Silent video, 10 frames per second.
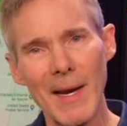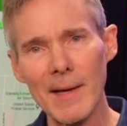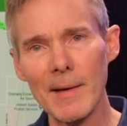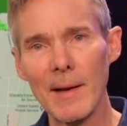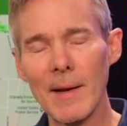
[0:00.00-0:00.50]

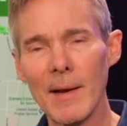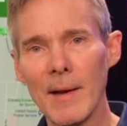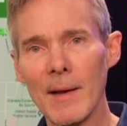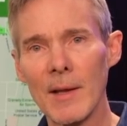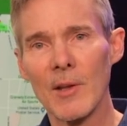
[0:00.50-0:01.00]
right?
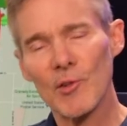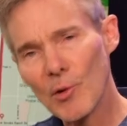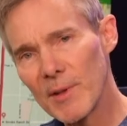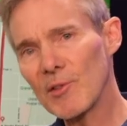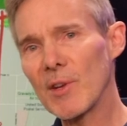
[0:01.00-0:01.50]

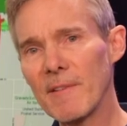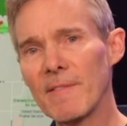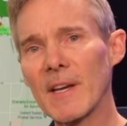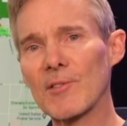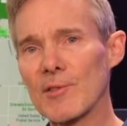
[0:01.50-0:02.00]
So this can
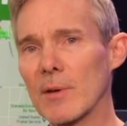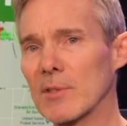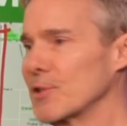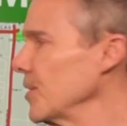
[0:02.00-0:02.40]
affect service